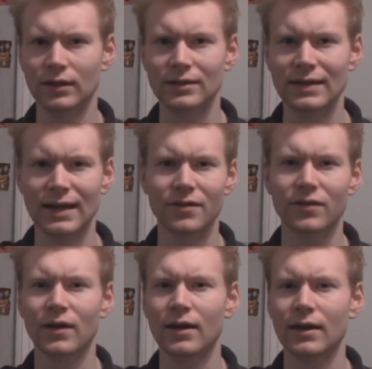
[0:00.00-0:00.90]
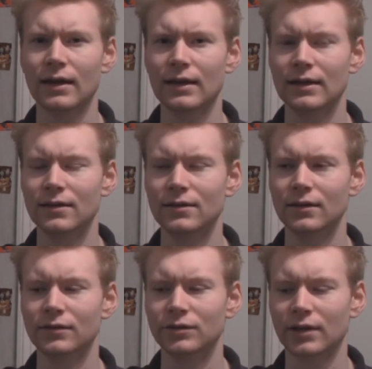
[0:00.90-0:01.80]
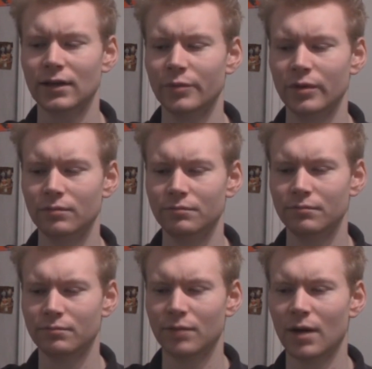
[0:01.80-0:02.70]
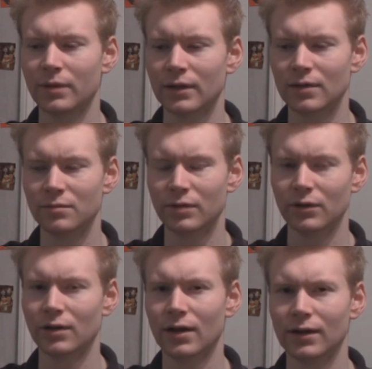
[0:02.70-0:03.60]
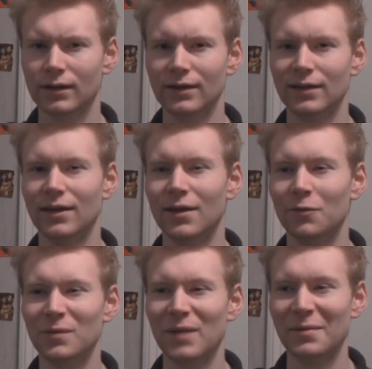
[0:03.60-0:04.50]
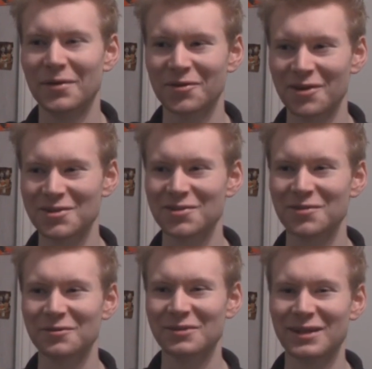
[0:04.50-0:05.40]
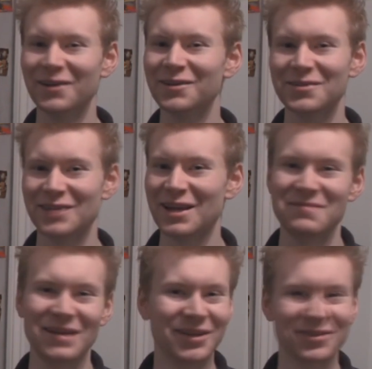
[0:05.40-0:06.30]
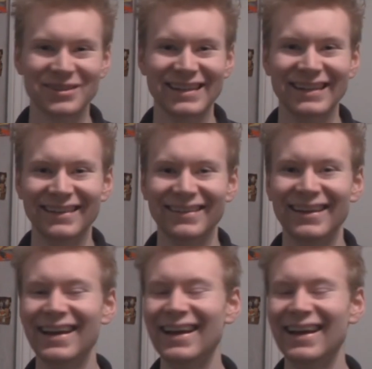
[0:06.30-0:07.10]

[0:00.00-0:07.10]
death, and just kind of been popping in periodically when Batman crosses over with characters that I'm interested in